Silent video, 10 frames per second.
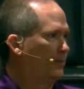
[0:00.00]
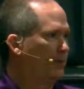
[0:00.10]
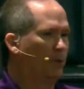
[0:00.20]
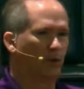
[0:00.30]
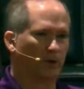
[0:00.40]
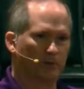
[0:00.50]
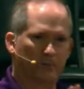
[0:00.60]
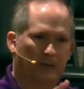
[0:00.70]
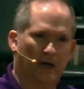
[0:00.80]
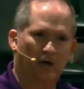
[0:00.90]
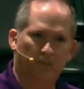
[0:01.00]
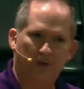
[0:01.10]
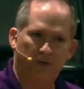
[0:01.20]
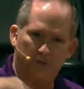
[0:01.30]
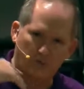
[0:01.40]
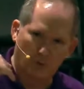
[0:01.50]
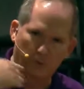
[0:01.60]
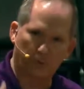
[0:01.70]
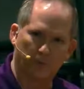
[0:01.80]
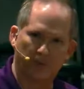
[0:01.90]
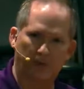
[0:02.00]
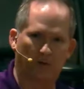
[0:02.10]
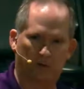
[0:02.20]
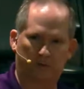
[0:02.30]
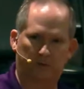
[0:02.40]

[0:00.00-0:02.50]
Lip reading: or, in our place, a growth group leader,